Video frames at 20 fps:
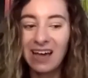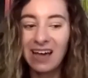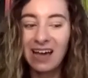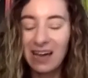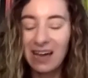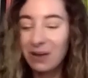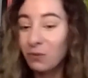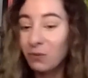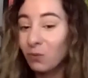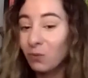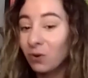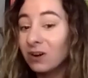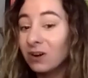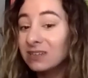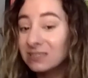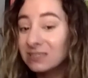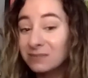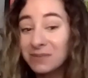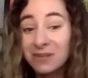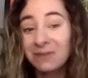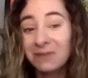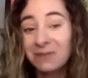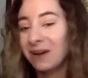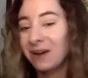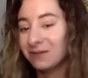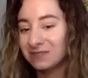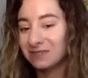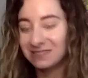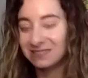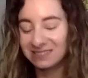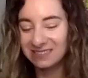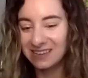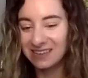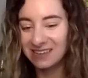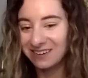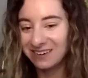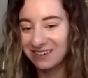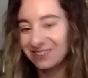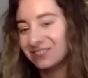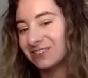I want to be around this
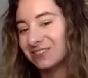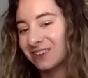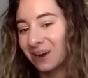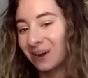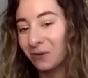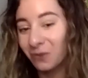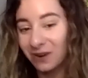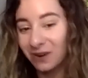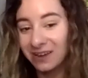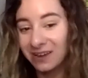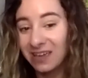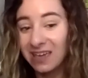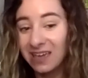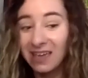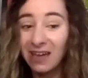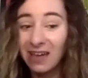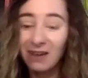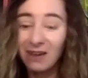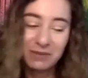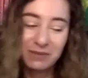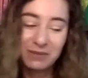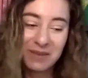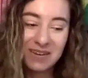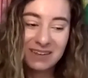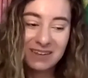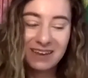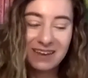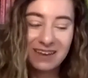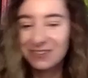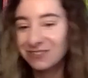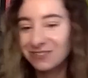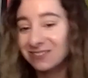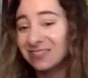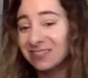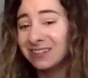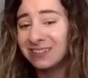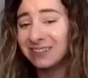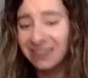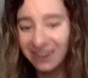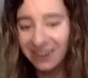character. I want to hang out. The main character is
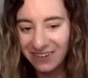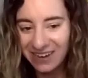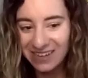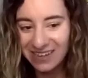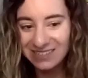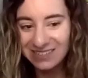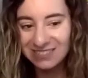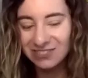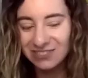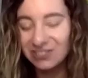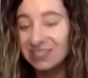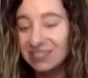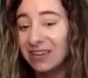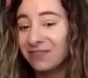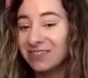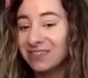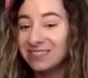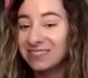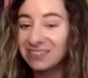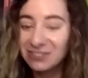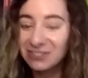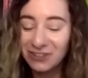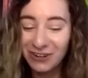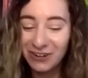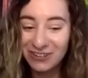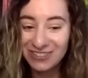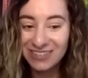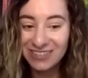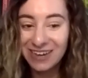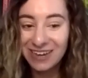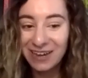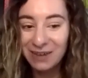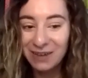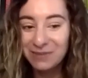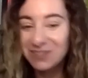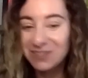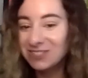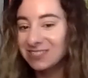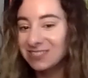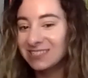hilarious. She's having such a hard time.
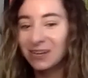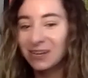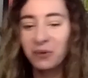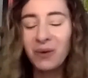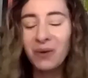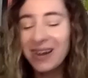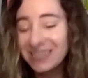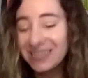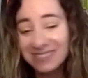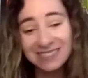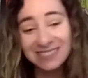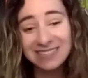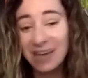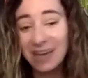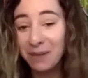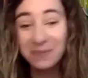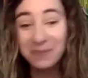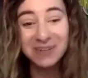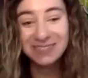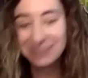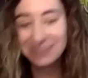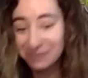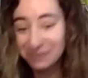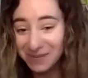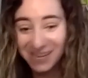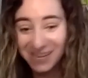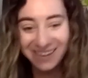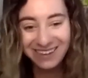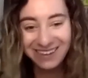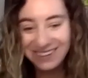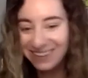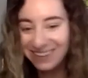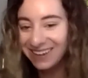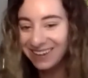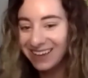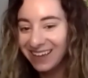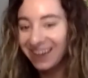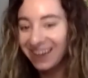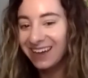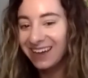And she's like, why is this happening to me?
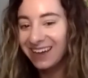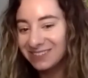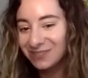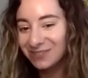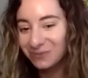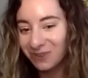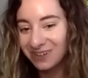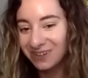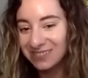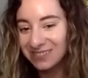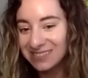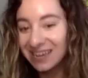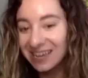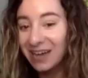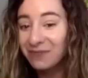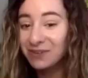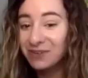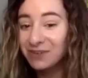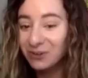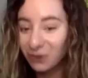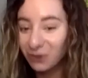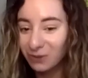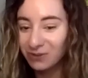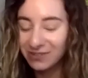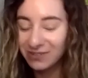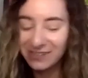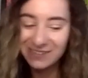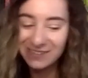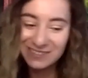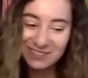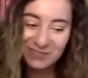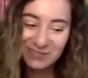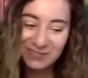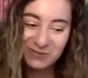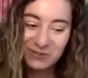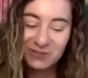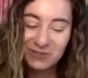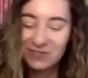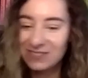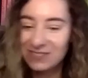I just wanted to have a normal year at
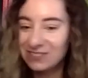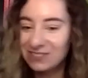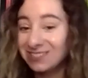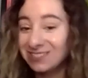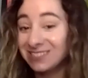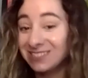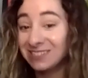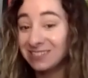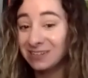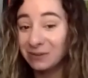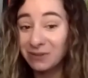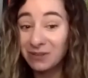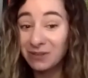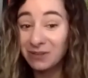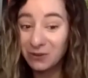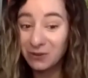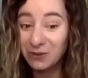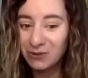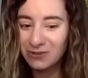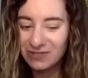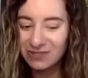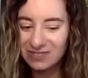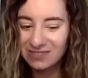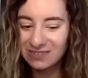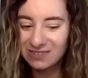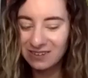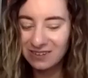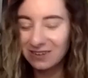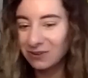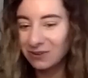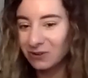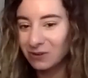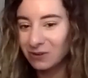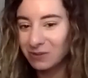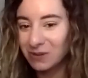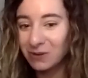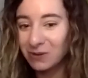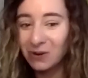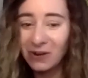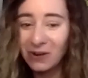school. And she's dealing with ghosts and
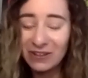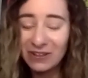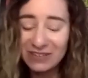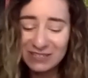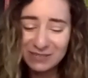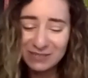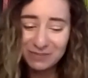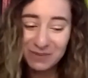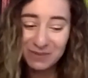creepy crawlies.